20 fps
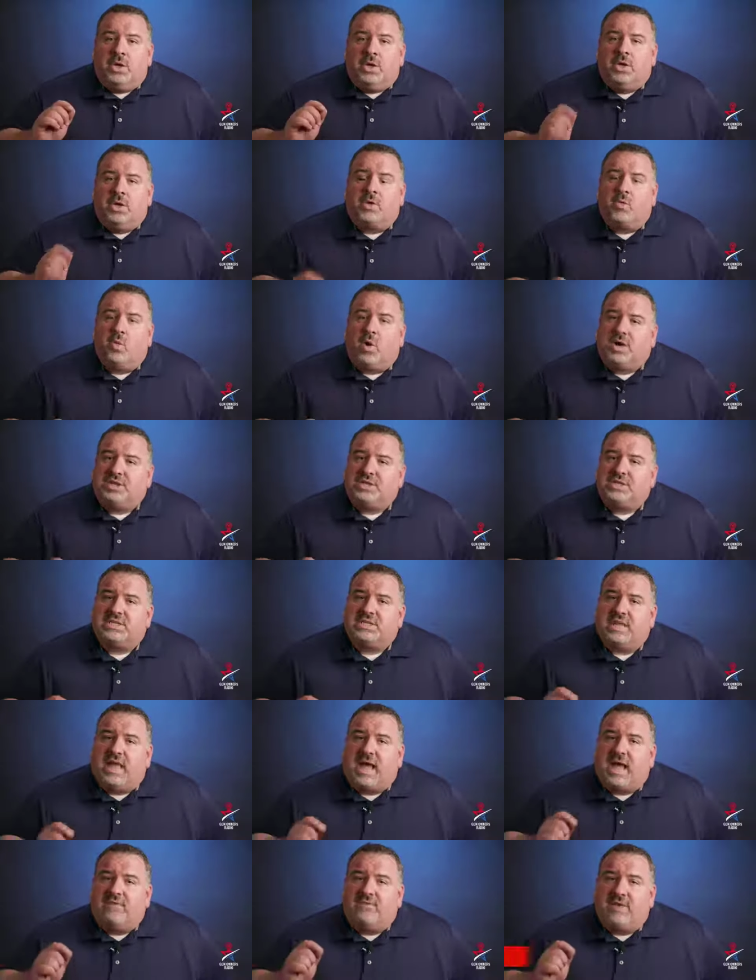You can watch us
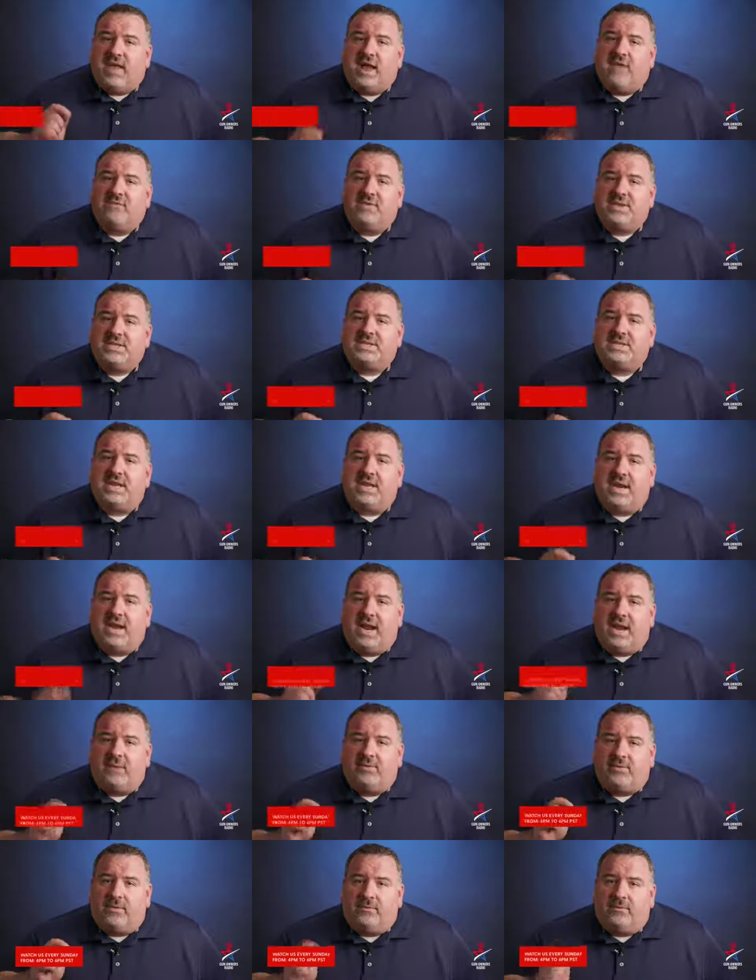live every
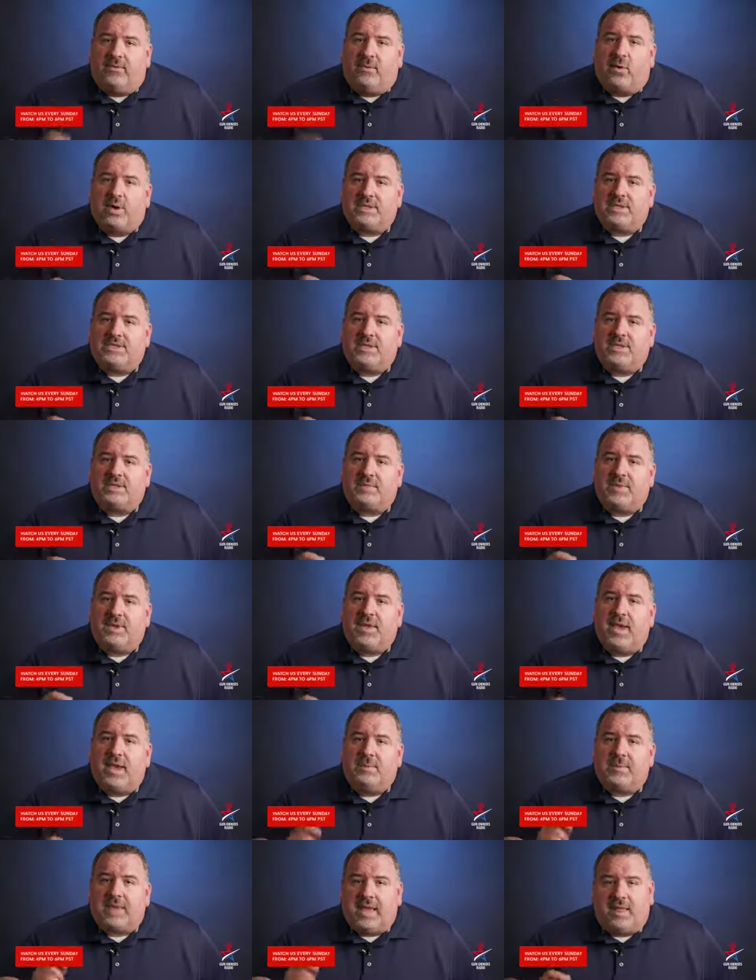Sunday from 4 to 6
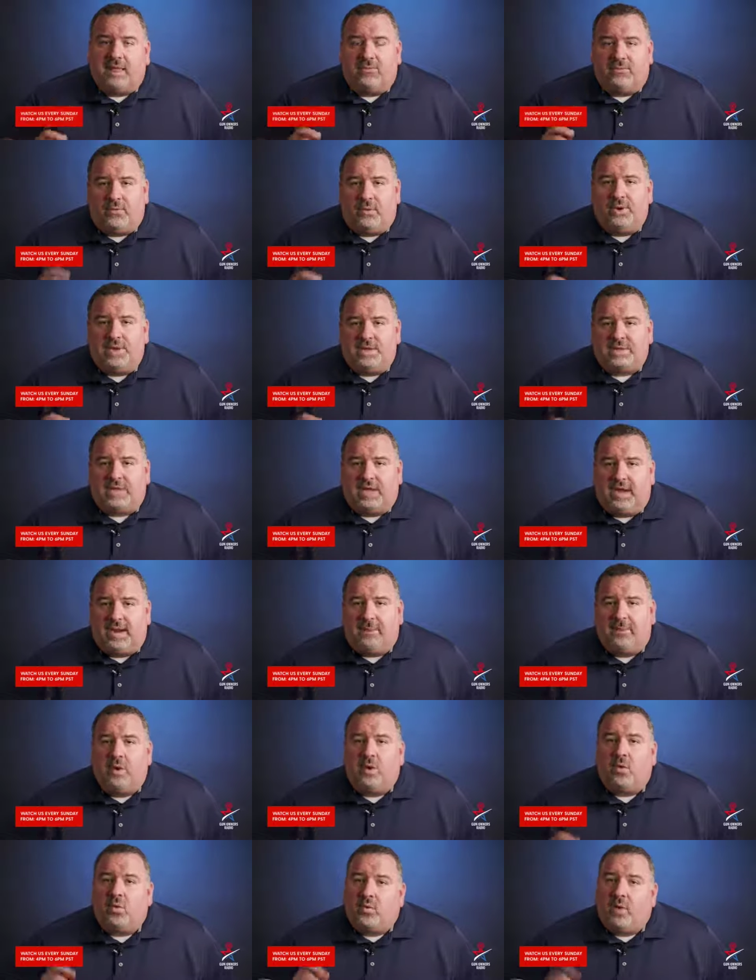p.m. California
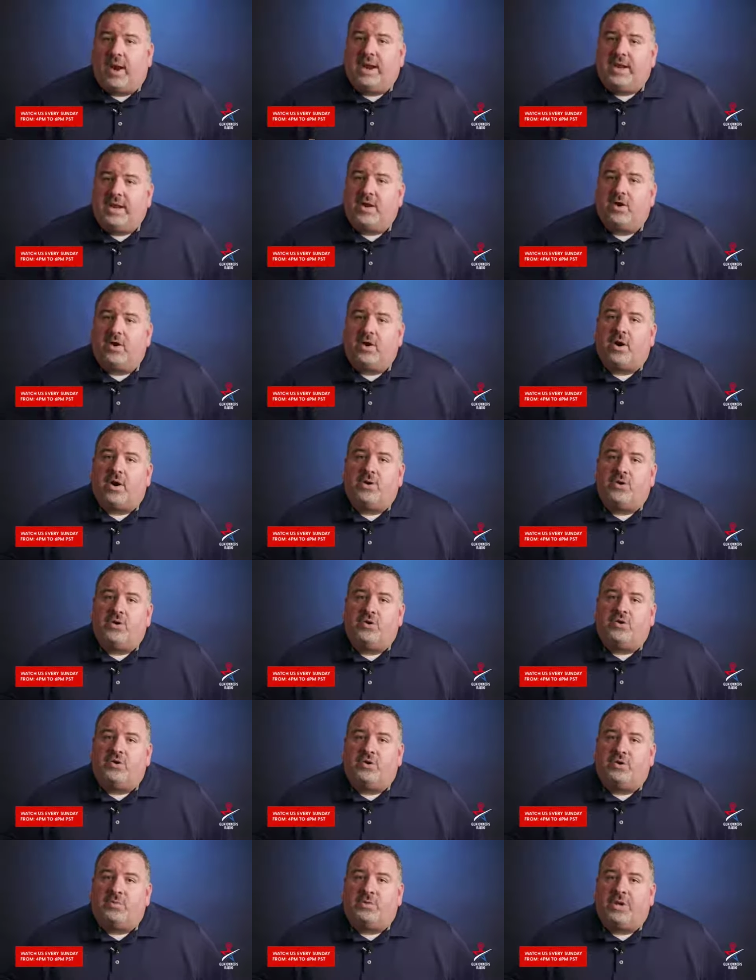time right here on our
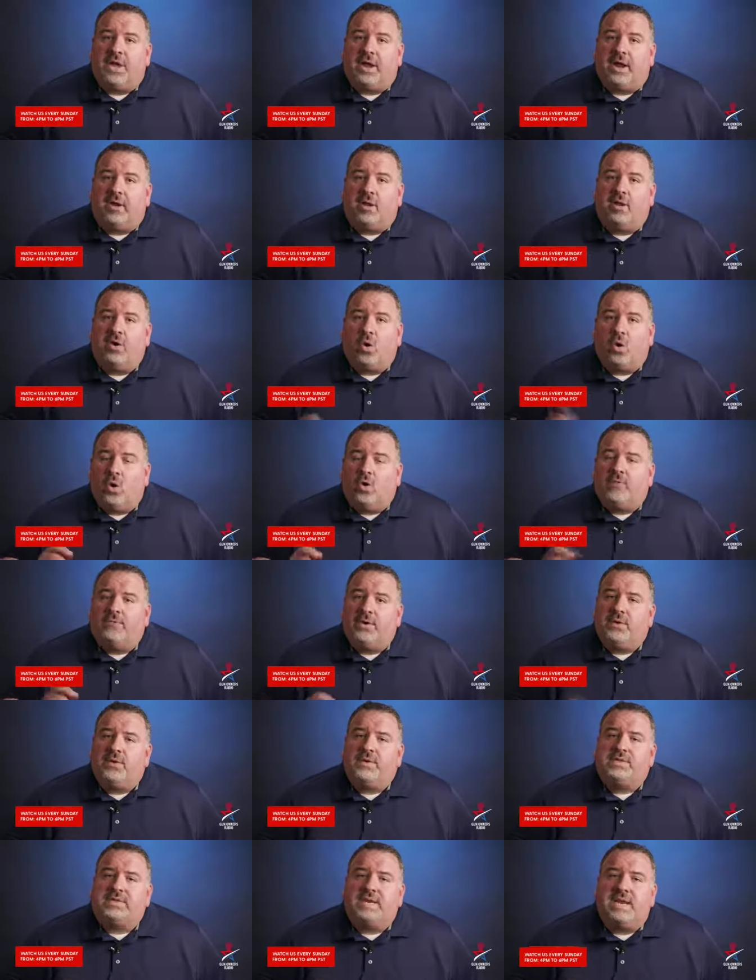YouTube channel, or if
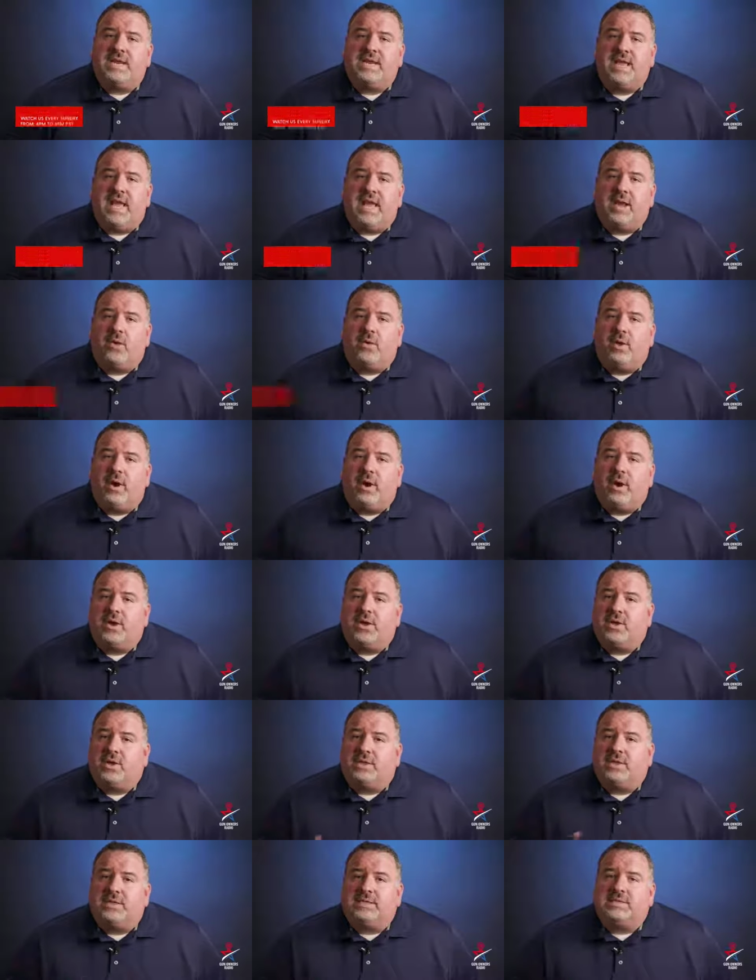you're in the San Diego area,
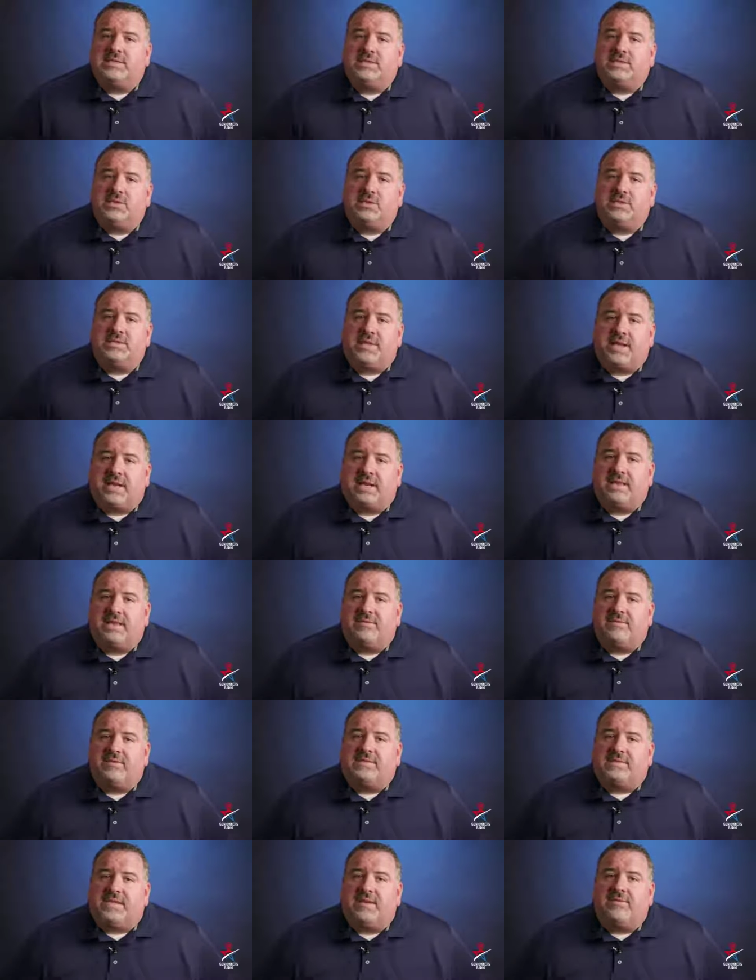you can listen to us on
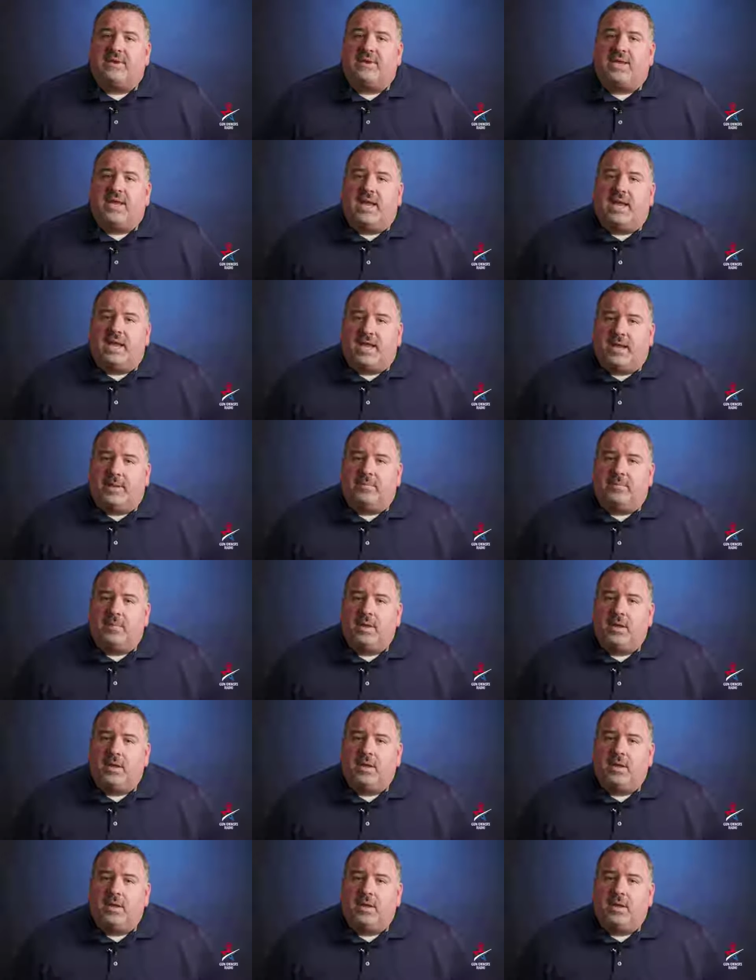1170 a.m.